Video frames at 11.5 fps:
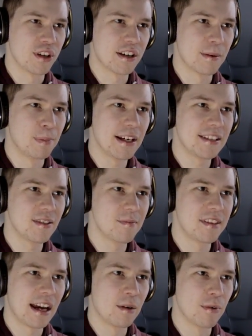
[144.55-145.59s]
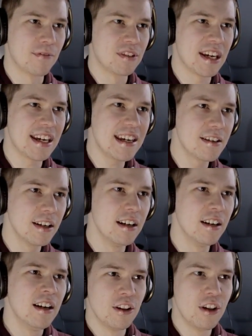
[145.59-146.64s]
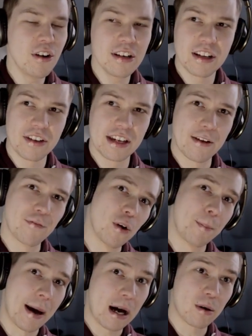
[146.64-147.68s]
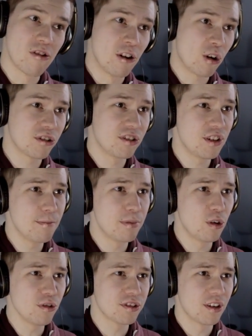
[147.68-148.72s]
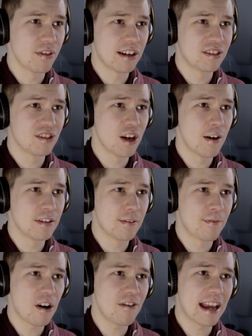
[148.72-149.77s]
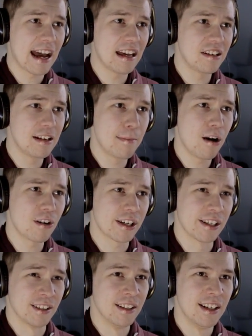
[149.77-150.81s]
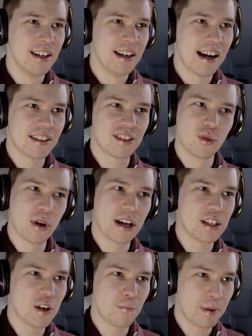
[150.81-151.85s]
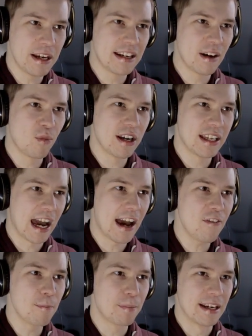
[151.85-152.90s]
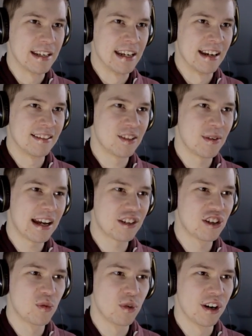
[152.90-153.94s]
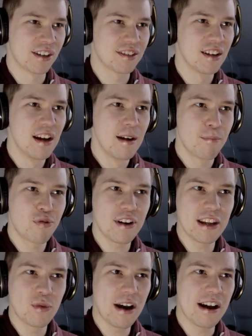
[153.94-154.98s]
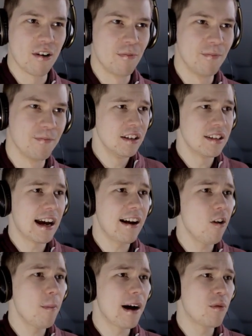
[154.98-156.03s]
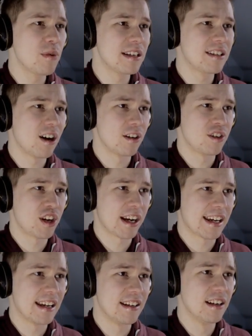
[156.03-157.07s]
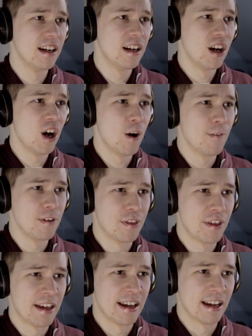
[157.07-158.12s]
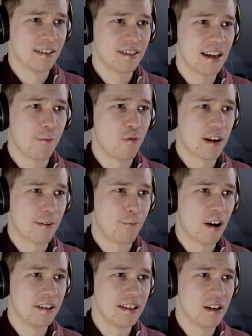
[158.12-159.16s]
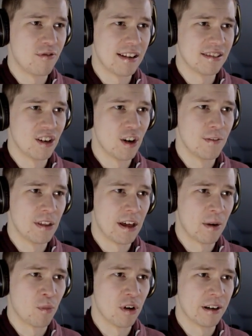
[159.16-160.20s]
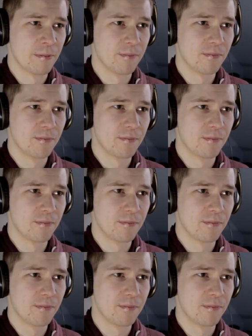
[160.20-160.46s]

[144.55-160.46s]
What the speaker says: You can place them down with T. Not only do they give you power and oxygen, but also they serve as a very handy marker as to where you've been and where you haven't been yet. So it actually works pretty well. So how about we start checking over there, see if we can find any resin over that way.